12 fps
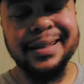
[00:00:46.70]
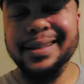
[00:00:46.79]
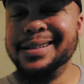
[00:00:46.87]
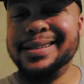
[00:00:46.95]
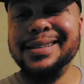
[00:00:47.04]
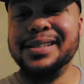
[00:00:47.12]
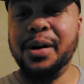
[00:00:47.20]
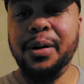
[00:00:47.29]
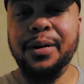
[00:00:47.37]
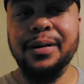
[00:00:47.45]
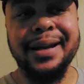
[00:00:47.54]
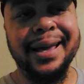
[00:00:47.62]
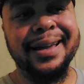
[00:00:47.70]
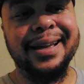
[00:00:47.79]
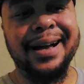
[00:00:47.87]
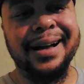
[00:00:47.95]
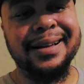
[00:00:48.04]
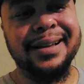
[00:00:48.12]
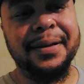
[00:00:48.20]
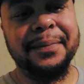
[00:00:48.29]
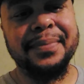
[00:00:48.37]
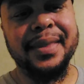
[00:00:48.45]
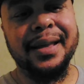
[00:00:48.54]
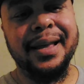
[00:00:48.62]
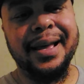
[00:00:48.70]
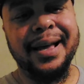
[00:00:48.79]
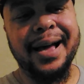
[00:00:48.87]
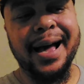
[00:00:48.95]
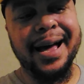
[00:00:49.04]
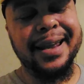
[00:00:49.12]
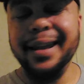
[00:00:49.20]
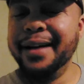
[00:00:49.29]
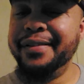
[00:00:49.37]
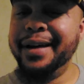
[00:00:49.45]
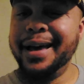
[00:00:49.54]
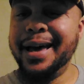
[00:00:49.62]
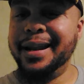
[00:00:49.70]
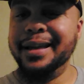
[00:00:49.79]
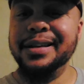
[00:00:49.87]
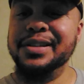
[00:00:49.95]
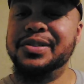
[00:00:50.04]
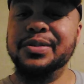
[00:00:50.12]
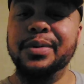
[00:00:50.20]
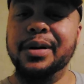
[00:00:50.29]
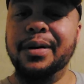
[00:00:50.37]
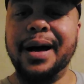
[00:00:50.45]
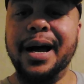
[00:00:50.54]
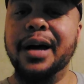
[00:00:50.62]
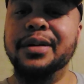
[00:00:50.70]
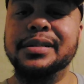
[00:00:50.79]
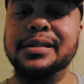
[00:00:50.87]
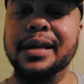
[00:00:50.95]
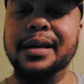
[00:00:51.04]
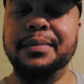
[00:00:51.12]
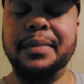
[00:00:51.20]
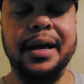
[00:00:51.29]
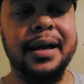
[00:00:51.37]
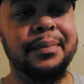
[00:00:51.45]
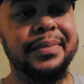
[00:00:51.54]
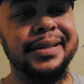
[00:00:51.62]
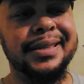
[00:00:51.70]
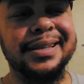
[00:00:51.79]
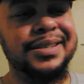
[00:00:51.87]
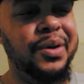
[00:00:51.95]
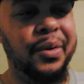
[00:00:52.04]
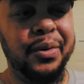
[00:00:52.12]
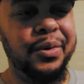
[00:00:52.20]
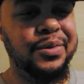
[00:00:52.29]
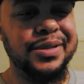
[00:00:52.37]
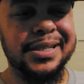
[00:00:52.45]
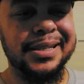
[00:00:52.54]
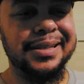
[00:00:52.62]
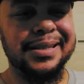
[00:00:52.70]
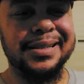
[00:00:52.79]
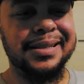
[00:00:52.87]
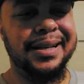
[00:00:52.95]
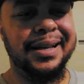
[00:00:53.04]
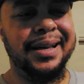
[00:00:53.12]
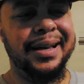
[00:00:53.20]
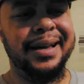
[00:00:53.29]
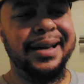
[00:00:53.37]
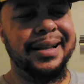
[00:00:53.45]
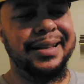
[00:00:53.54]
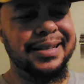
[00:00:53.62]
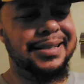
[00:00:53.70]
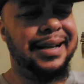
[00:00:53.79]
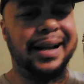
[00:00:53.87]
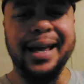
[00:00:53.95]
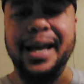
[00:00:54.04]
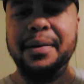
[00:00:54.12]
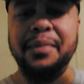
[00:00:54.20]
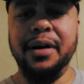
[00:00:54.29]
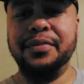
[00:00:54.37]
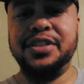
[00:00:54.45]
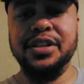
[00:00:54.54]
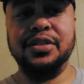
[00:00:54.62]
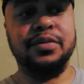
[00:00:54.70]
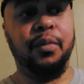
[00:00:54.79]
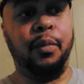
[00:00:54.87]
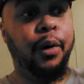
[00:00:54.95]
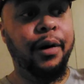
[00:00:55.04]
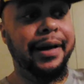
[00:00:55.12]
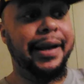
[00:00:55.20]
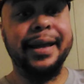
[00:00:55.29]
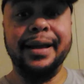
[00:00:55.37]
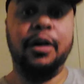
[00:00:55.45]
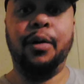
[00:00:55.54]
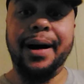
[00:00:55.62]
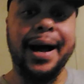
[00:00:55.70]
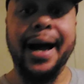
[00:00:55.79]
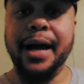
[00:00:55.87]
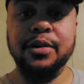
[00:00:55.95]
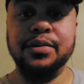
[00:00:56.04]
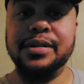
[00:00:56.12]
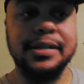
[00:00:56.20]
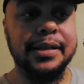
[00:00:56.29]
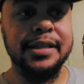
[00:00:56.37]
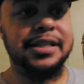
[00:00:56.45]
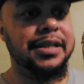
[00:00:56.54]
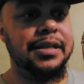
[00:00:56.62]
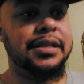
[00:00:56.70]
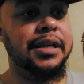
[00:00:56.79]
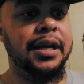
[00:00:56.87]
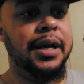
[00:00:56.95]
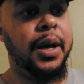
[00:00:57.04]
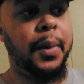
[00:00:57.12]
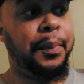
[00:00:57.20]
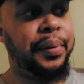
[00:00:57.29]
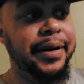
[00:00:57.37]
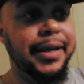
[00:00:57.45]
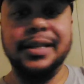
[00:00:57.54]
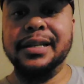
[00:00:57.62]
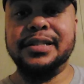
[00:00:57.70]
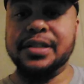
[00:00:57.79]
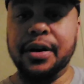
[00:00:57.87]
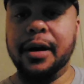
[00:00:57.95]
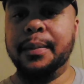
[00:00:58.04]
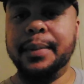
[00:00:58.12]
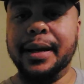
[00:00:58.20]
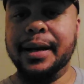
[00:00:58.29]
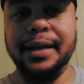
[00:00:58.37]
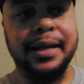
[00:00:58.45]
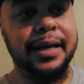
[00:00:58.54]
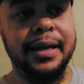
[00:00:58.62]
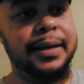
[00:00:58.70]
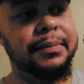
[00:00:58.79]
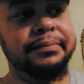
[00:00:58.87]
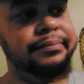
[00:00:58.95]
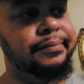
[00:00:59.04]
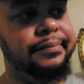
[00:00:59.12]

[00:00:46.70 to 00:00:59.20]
This is all like I never had an issue with Ohio State, man, but this whole just this glamour of just wanting Ohio State, just predeterminingly